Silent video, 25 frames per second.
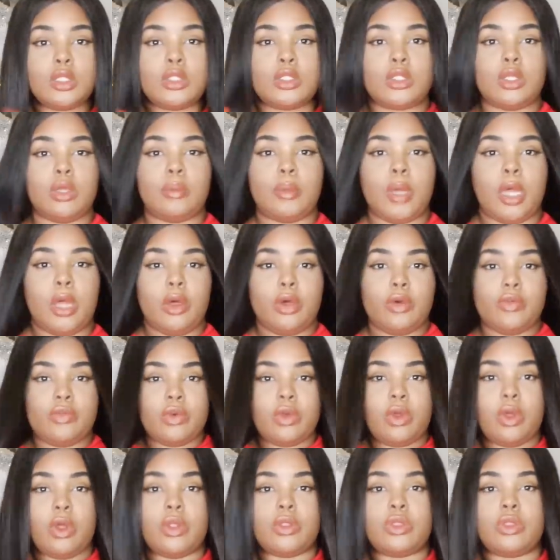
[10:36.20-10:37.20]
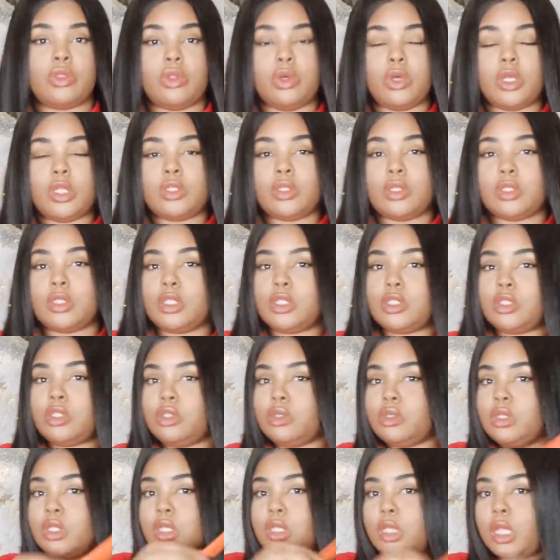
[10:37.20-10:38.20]
So my overall thoughts on this
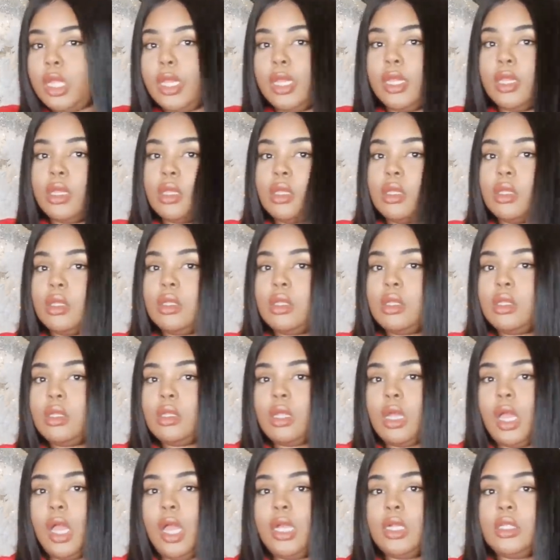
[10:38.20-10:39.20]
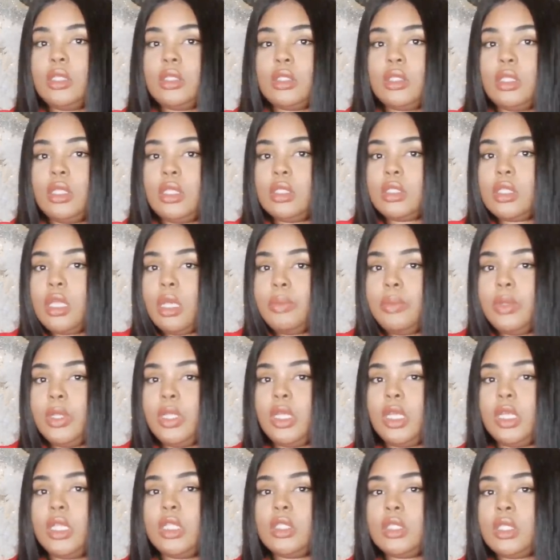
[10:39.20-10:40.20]
unit, like, honestly, this
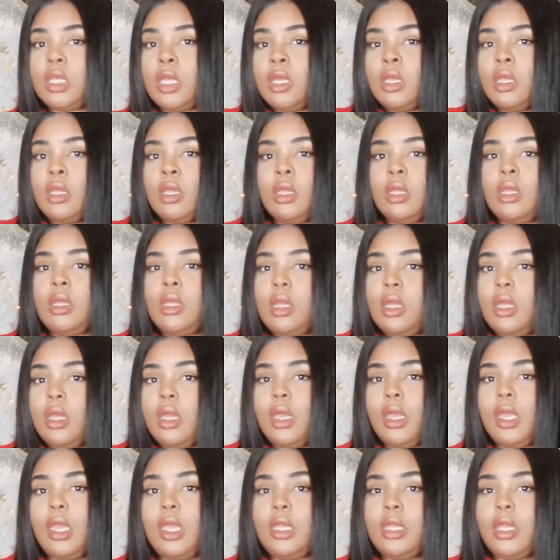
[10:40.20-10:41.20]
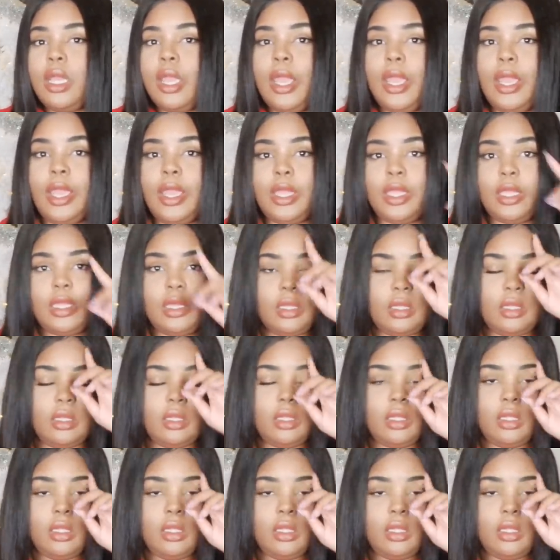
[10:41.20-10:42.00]
company gets an A.